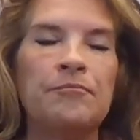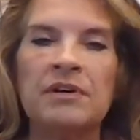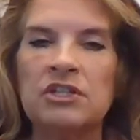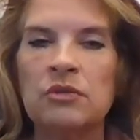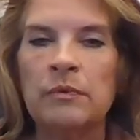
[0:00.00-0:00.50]

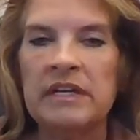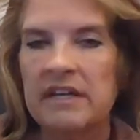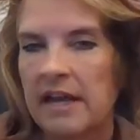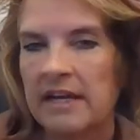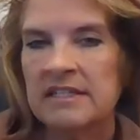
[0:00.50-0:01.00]
But do we
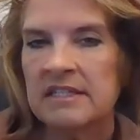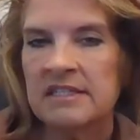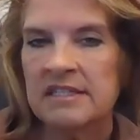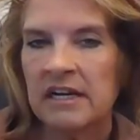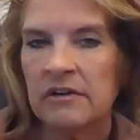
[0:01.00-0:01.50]

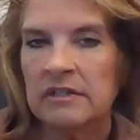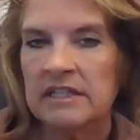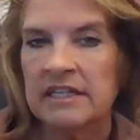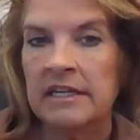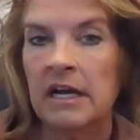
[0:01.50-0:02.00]

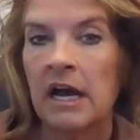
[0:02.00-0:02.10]
necessarily